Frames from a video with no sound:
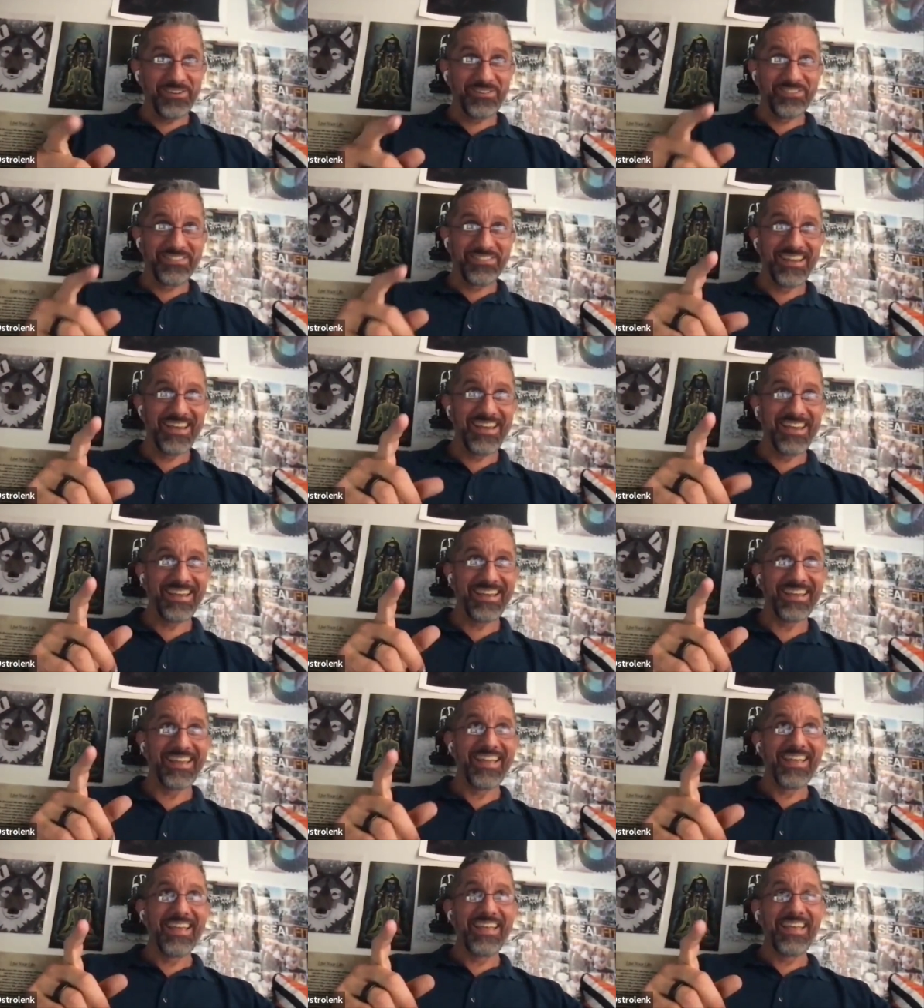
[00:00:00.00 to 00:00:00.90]
you say
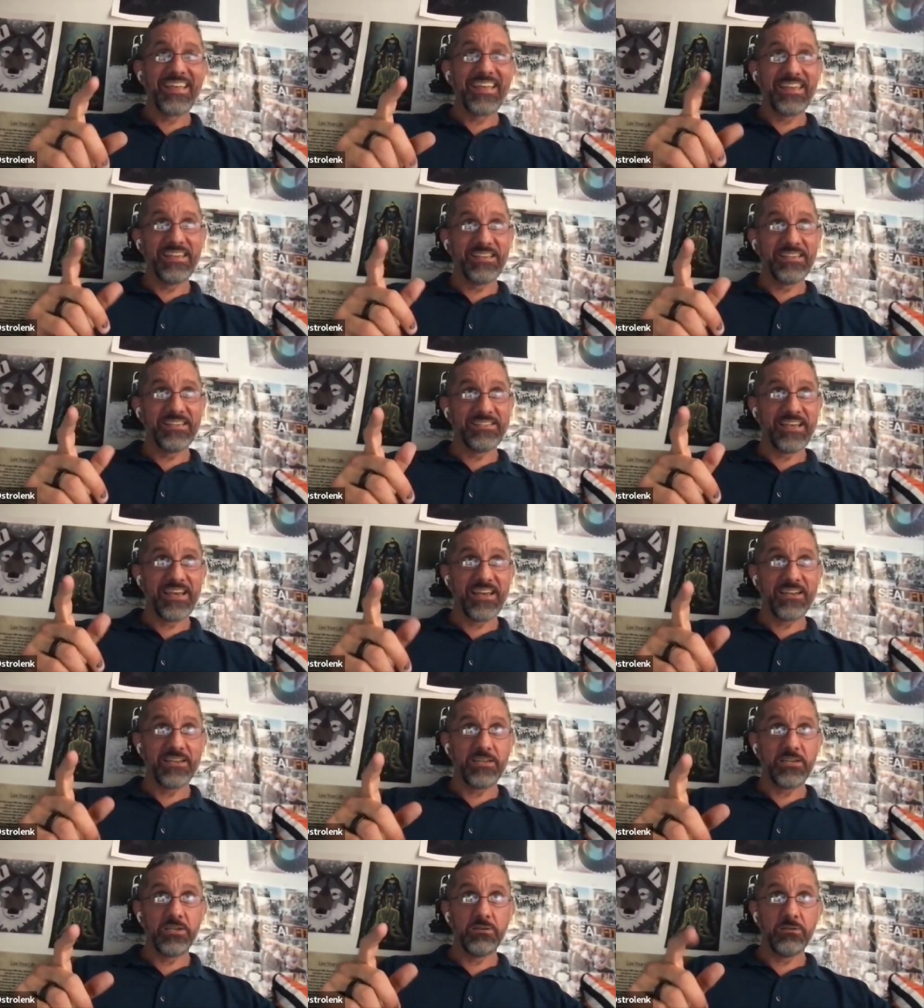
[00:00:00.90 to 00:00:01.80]
is
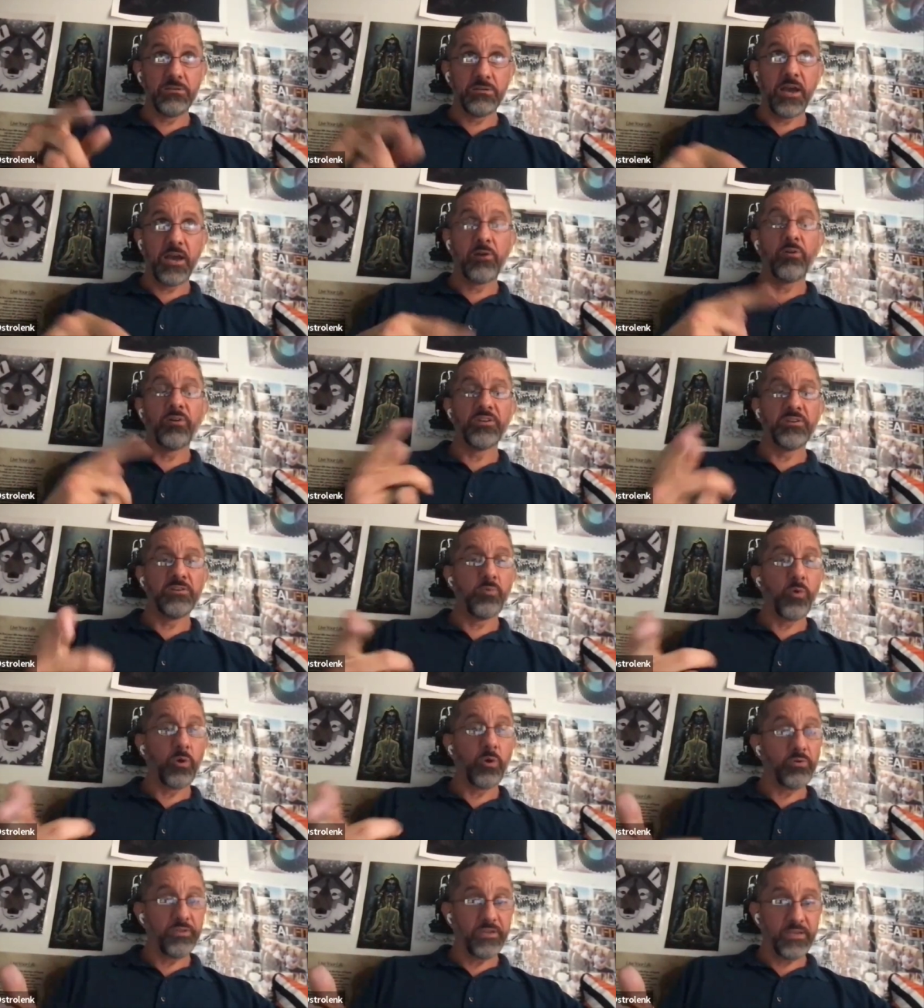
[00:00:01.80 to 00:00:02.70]
that you, not only do you
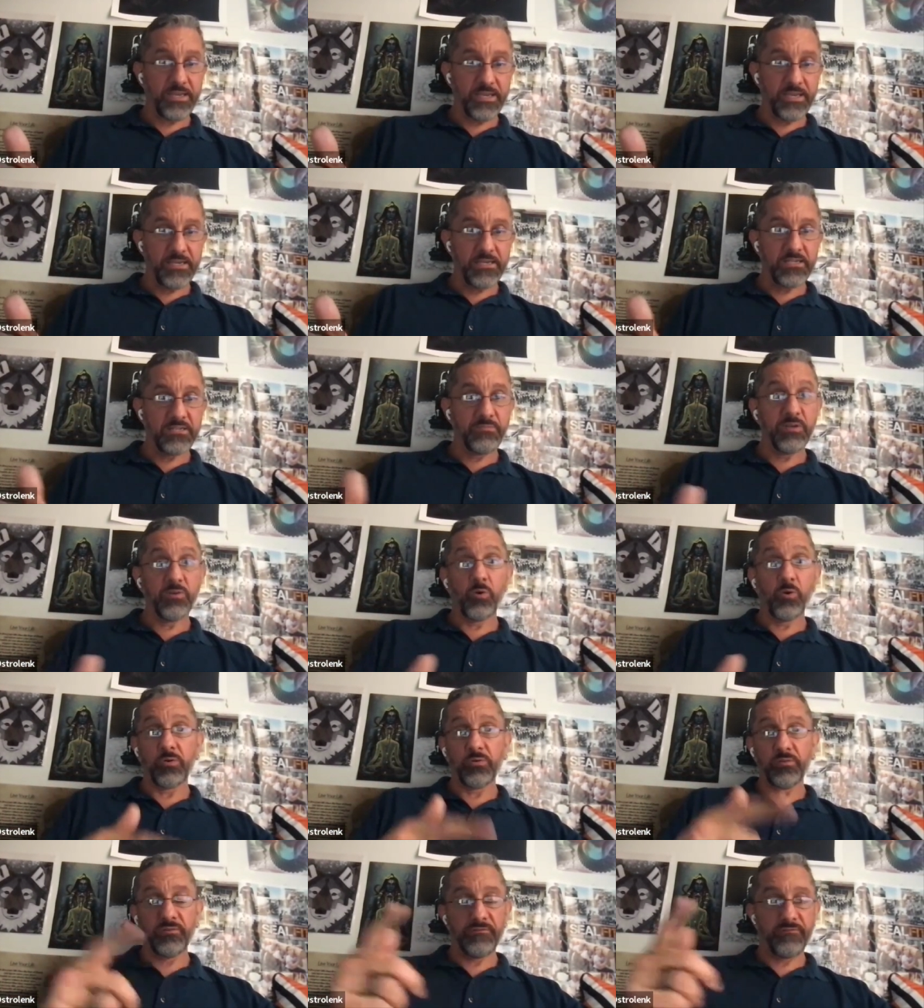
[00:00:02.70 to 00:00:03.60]
work with the kids, but you
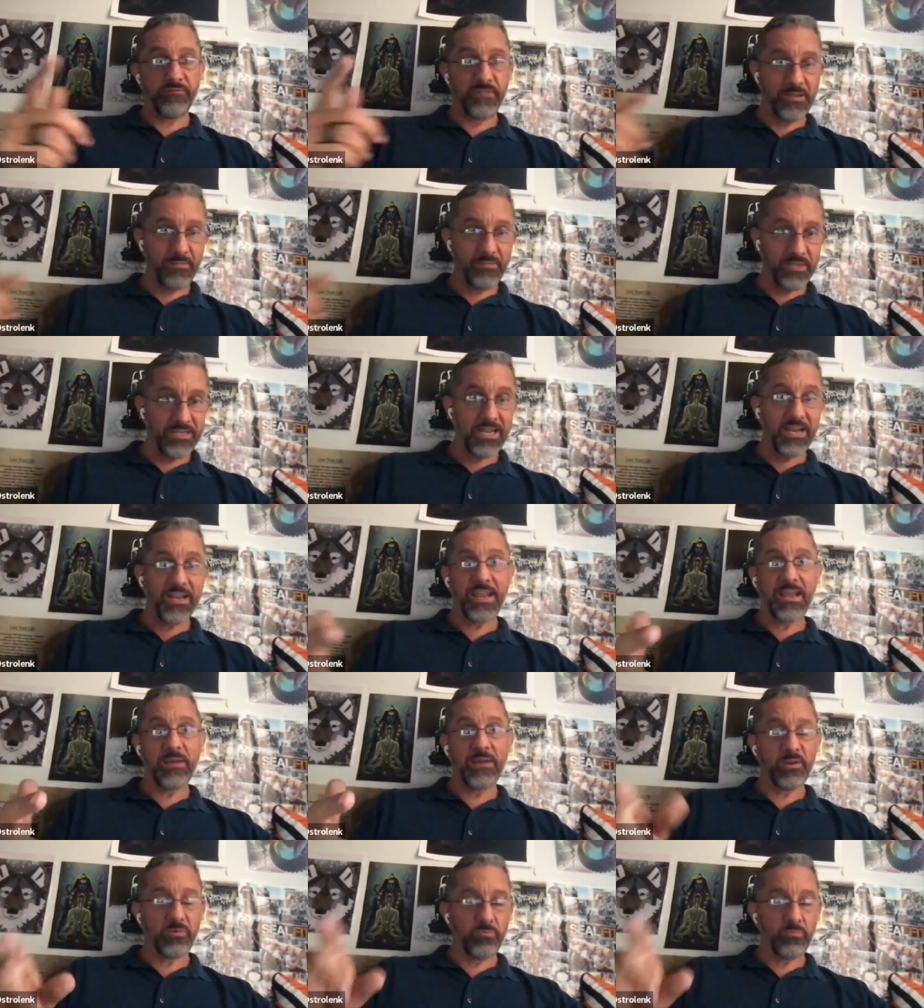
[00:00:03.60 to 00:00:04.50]
work with the family
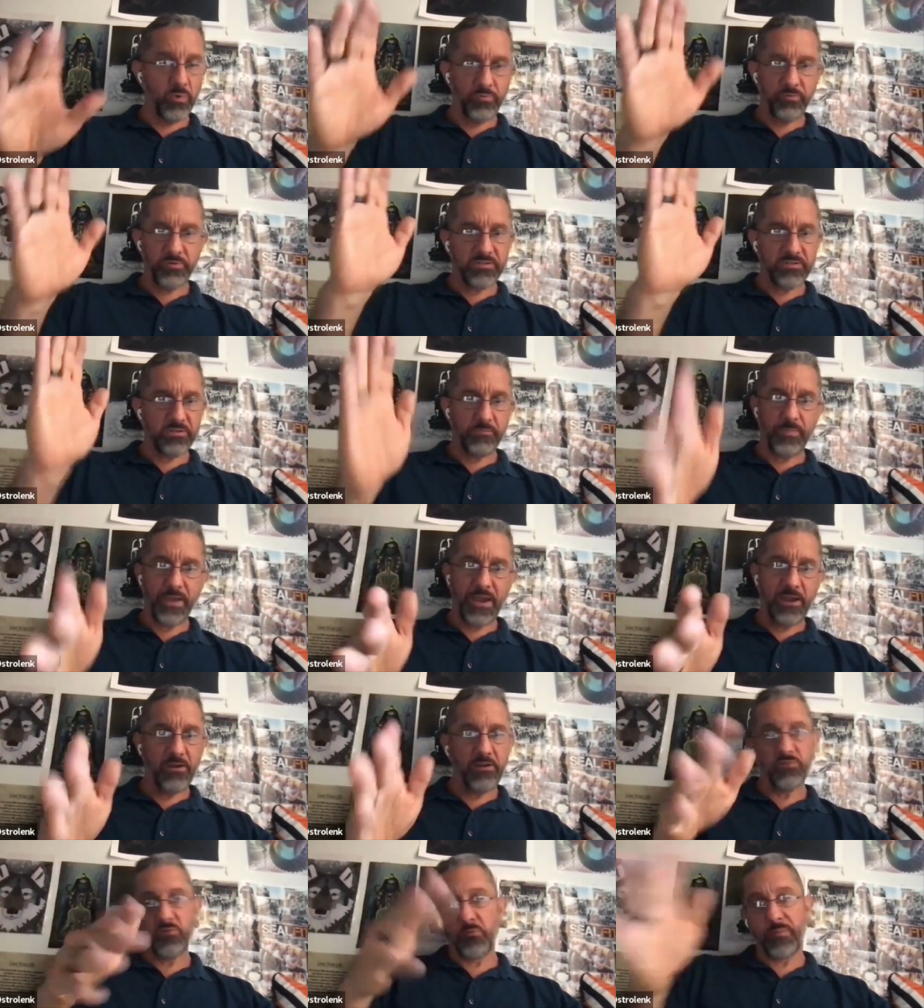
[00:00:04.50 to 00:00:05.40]
dynamic, whether it's a
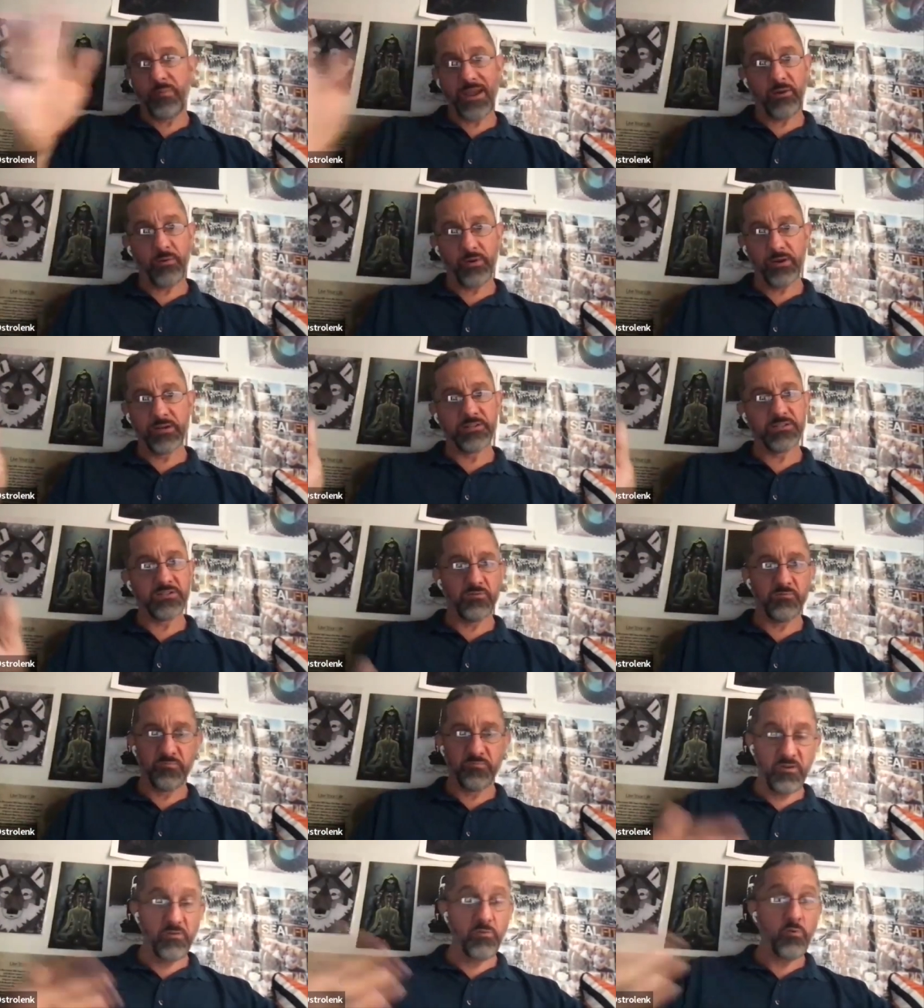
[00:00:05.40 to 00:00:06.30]
parent or parents
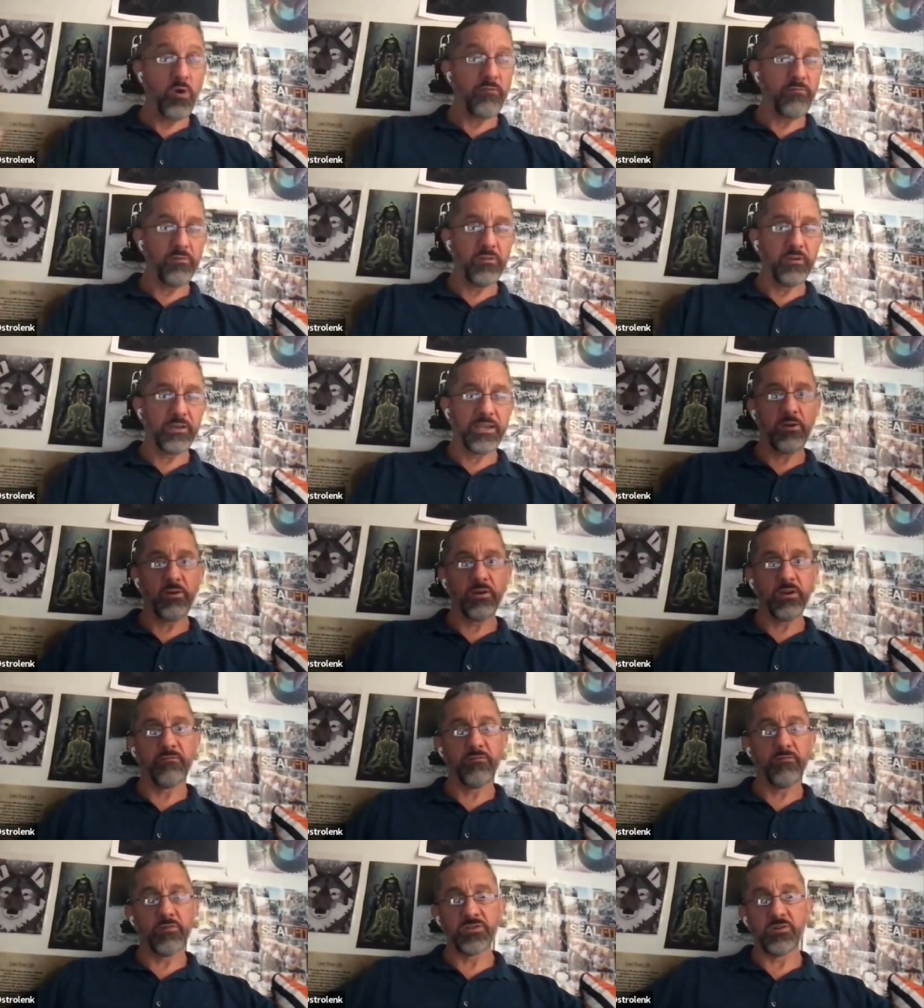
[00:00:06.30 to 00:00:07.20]
from whoever the
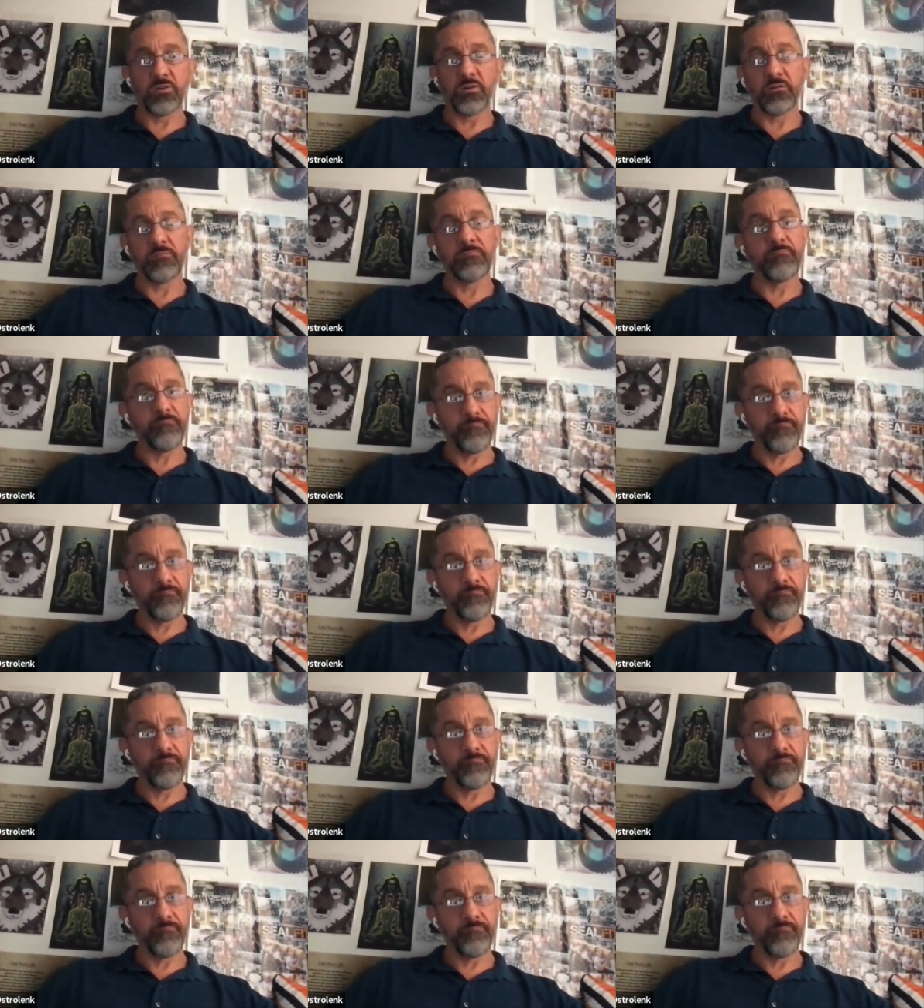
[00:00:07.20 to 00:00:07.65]
caregivers are.